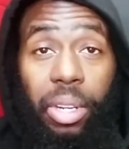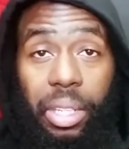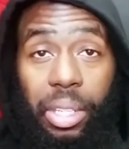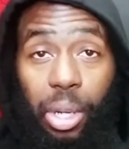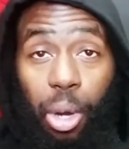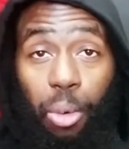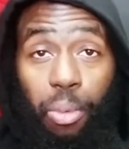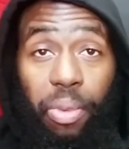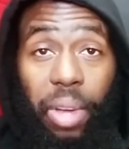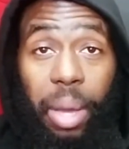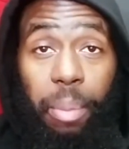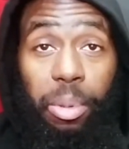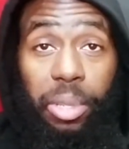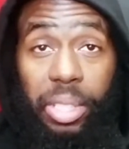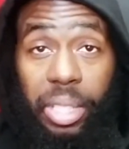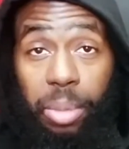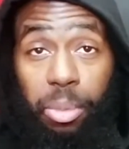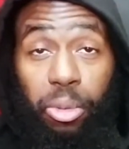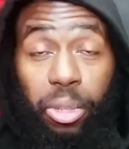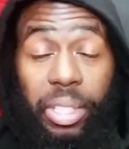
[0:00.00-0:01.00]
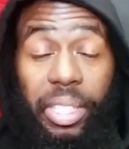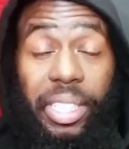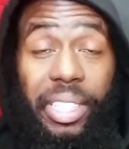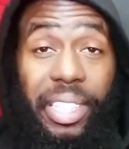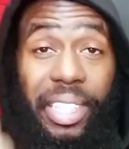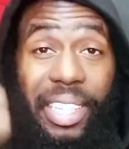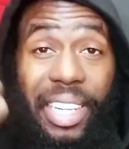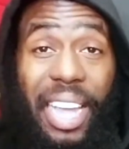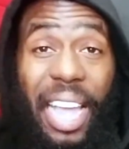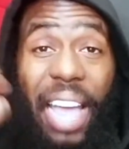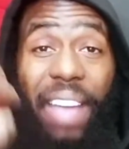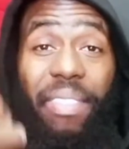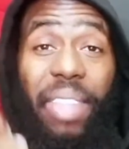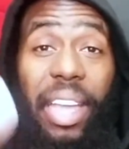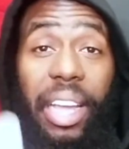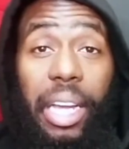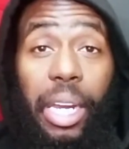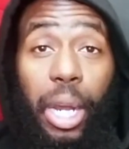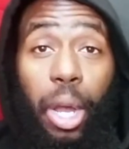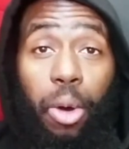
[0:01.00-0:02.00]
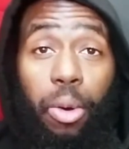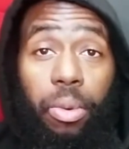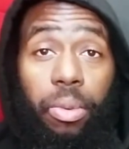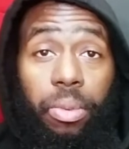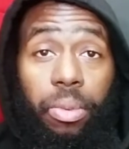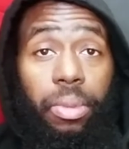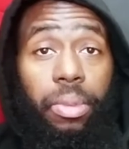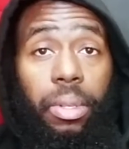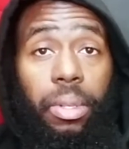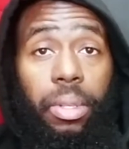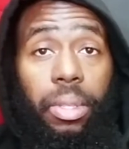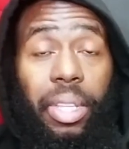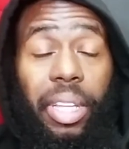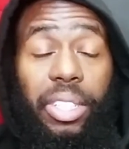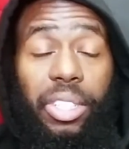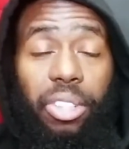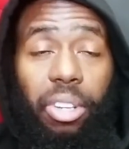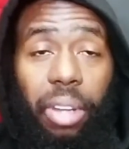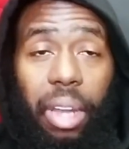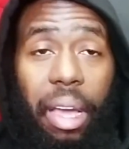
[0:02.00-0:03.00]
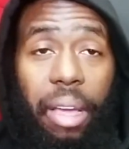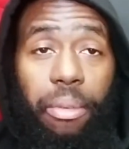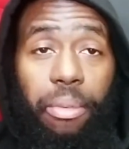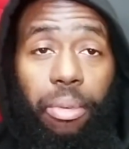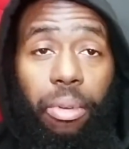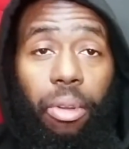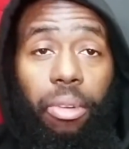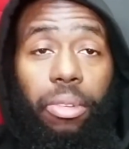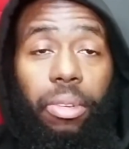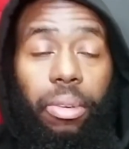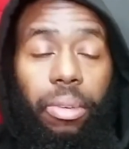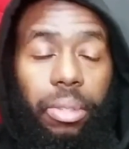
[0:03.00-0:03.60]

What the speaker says: Nofap or semen retention and they have that glow, that's your life force.